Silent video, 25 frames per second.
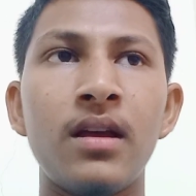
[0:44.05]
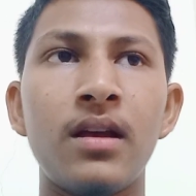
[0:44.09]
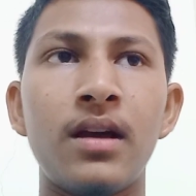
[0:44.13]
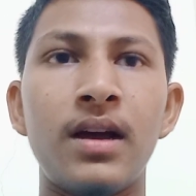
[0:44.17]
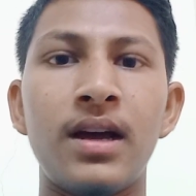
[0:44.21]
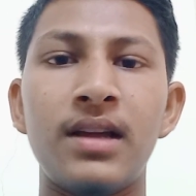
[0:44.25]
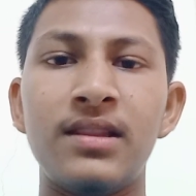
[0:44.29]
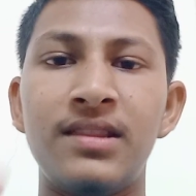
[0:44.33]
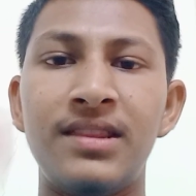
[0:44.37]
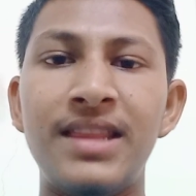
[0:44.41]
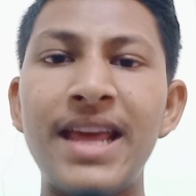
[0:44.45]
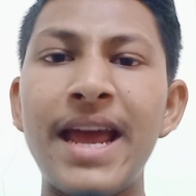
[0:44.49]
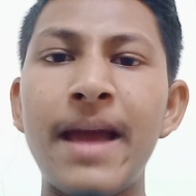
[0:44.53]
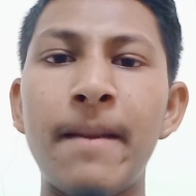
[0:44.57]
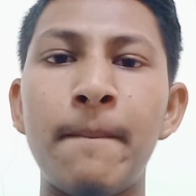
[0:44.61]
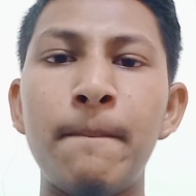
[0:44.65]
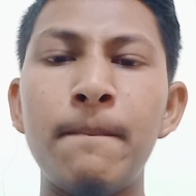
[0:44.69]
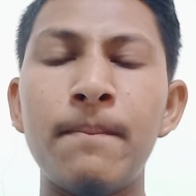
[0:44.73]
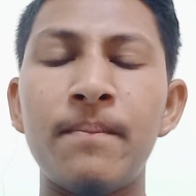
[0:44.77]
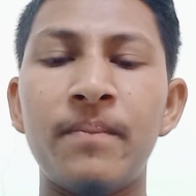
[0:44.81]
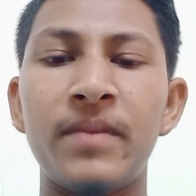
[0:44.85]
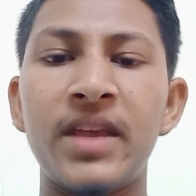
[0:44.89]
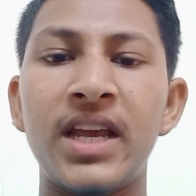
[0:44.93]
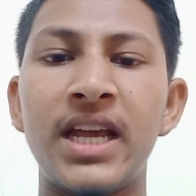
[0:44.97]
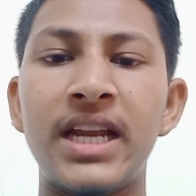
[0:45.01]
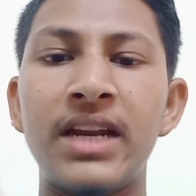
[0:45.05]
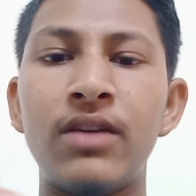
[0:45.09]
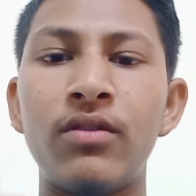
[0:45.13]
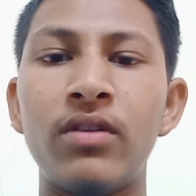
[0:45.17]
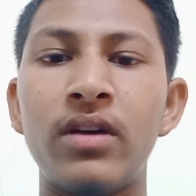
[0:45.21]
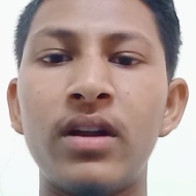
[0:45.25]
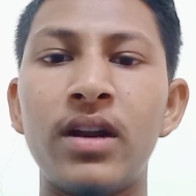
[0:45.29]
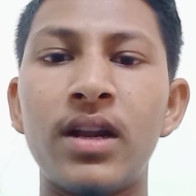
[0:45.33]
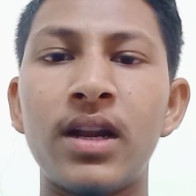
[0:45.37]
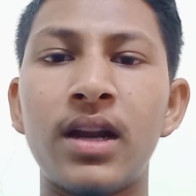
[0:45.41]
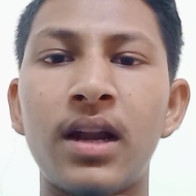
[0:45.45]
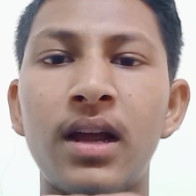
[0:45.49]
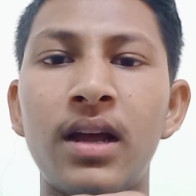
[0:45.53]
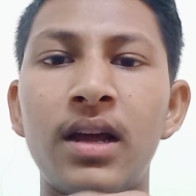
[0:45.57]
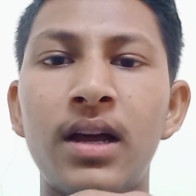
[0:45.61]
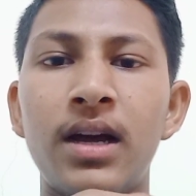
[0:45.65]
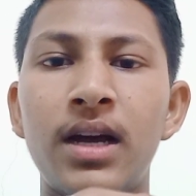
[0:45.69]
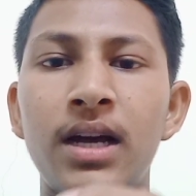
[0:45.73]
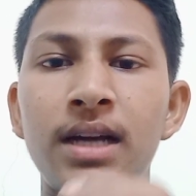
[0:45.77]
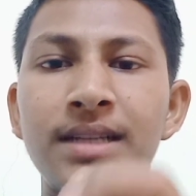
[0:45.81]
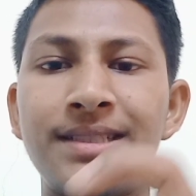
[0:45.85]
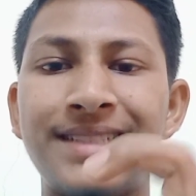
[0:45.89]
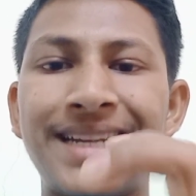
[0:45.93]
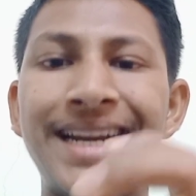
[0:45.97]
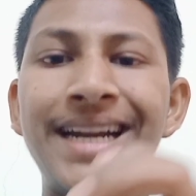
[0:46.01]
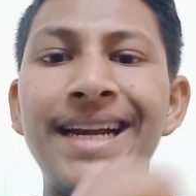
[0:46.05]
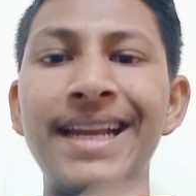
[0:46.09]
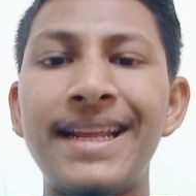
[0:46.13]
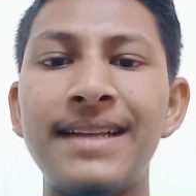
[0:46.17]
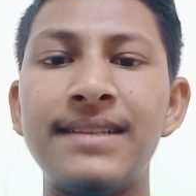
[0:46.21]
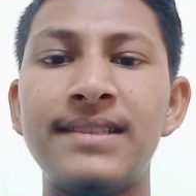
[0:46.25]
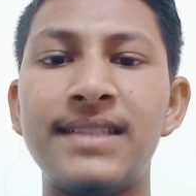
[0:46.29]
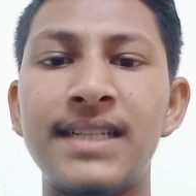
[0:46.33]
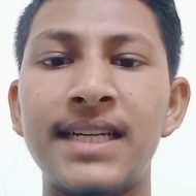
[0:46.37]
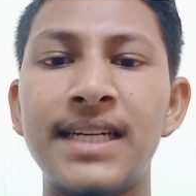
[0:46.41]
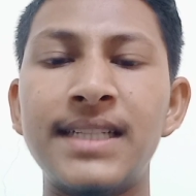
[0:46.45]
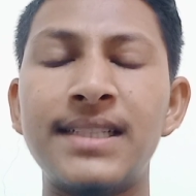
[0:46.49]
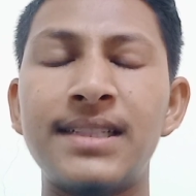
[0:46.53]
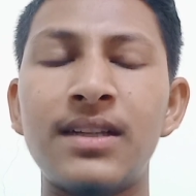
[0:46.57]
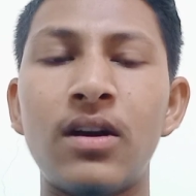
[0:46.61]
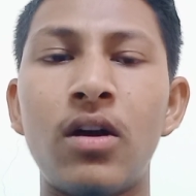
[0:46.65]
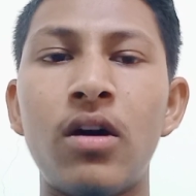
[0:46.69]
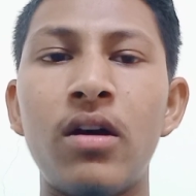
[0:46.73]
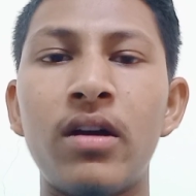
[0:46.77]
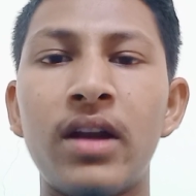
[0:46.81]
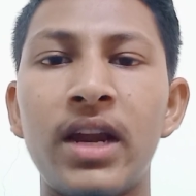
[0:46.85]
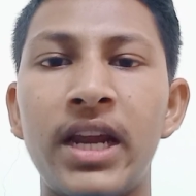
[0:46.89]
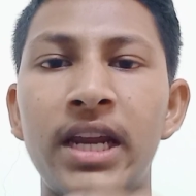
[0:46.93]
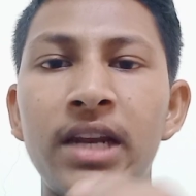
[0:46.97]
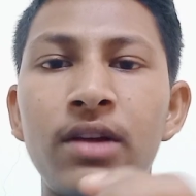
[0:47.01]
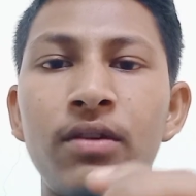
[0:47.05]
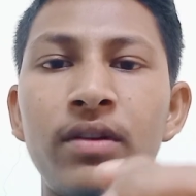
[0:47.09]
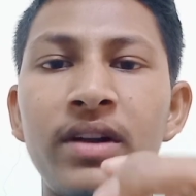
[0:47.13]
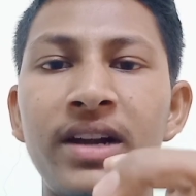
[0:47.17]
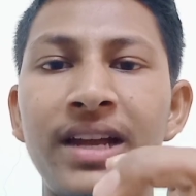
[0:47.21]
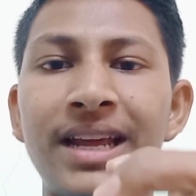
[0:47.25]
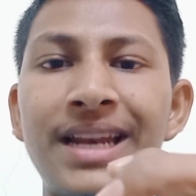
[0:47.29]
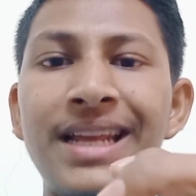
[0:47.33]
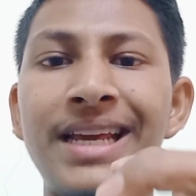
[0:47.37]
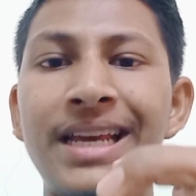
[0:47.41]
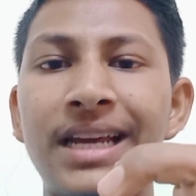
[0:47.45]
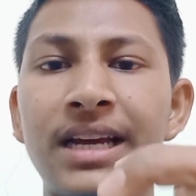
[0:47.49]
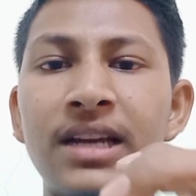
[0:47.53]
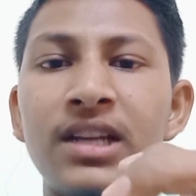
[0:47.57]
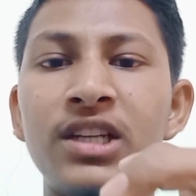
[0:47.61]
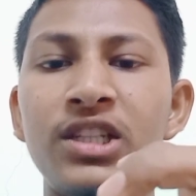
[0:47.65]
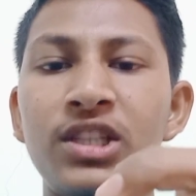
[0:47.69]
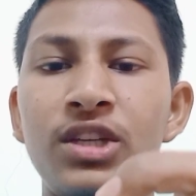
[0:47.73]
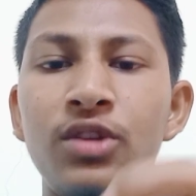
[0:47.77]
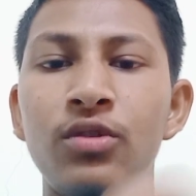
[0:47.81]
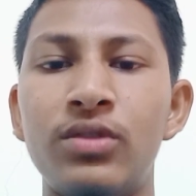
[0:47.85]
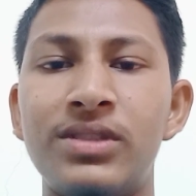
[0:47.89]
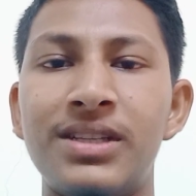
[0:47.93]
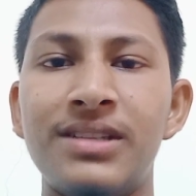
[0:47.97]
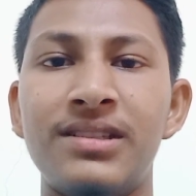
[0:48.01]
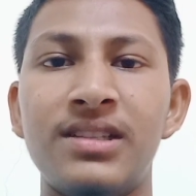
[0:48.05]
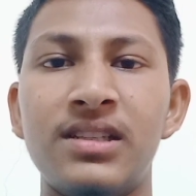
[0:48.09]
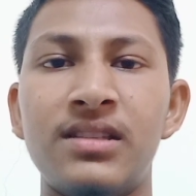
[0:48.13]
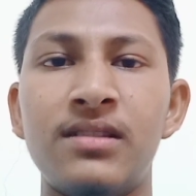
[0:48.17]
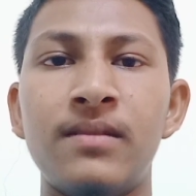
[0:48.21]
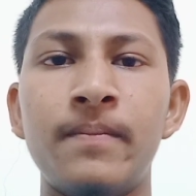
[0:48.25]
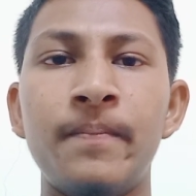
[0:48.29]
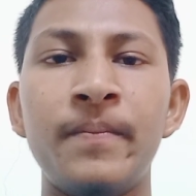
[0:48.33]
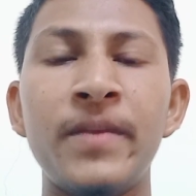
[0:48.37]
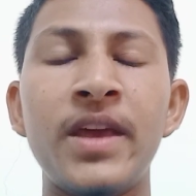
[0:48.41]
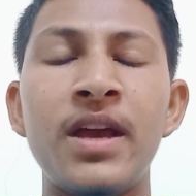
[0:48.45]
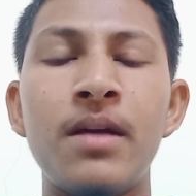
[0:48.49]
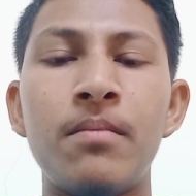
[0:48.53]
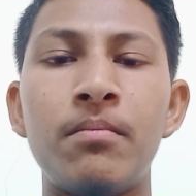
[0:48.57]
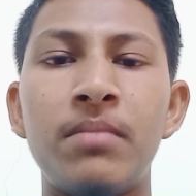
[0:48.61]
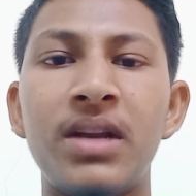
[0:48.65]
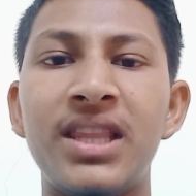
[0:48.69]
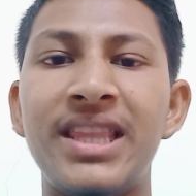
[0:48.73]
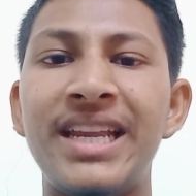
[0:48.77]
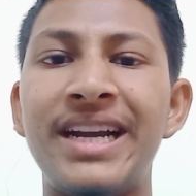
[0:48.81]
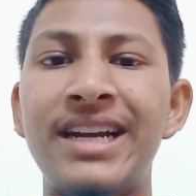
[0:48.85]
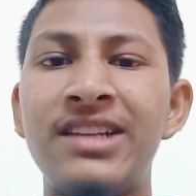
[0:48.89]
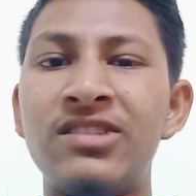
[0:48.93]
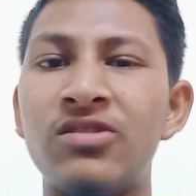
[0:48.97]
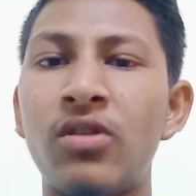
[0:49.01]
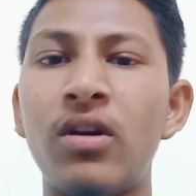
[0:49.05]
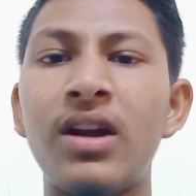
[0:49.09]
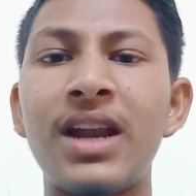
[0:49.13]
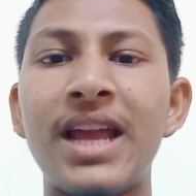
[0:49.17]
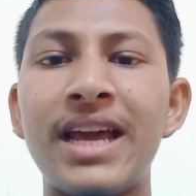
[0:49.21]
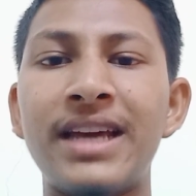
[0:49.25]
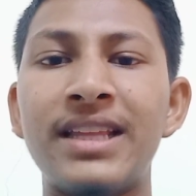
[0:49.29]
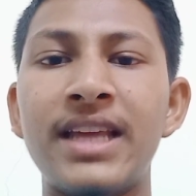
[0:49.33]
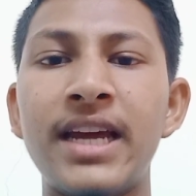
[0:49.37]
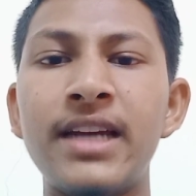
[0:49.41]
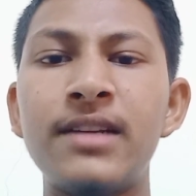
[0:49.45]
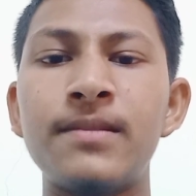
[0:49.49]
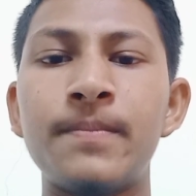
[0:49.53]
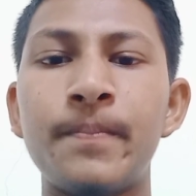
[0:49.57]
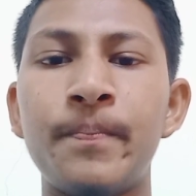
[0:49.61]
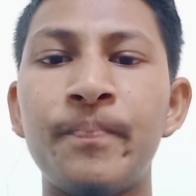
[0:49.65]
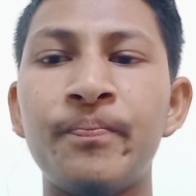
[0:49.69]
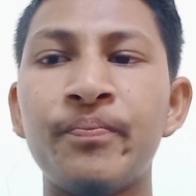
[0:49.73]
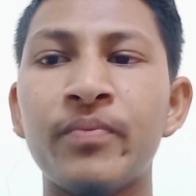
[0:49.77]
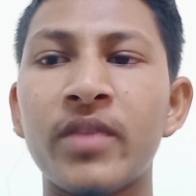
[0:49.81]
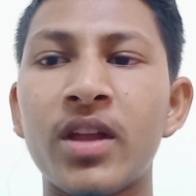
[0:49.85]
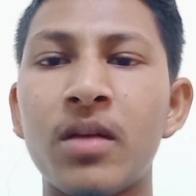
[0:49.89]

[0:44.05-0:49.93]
them in our sentences or in our daily English usages, but that is not like that.